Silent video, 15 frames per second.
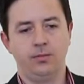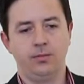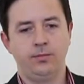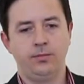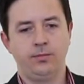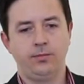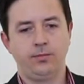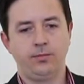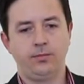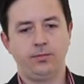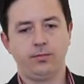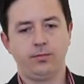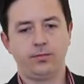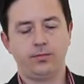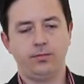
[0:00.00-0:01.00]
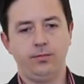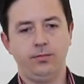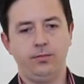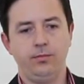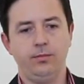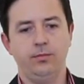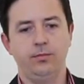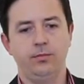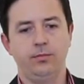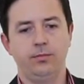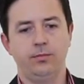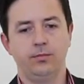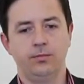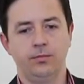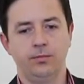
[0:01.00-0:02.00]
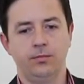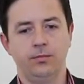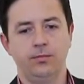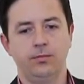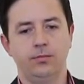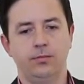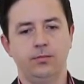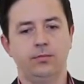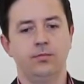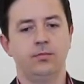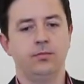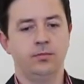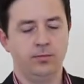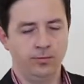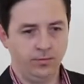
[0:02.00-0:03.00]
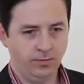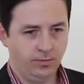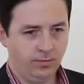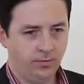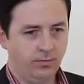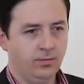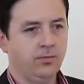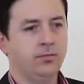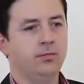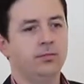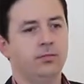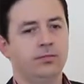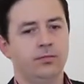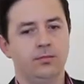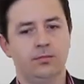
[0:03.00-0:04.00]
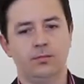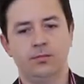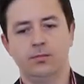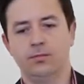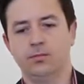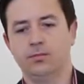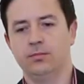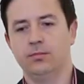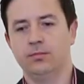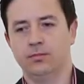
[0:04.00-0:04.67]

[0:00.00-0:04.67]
[no speech]